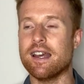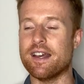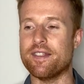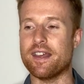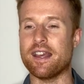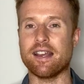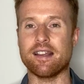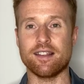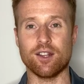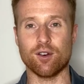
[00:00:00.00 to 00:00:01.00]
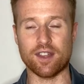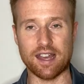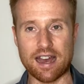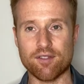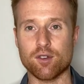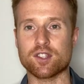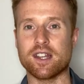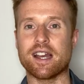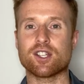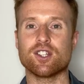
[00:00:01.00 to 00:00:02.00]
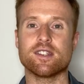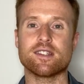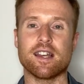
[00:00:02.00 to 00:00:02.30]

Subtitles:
and they, you know, they have those connections,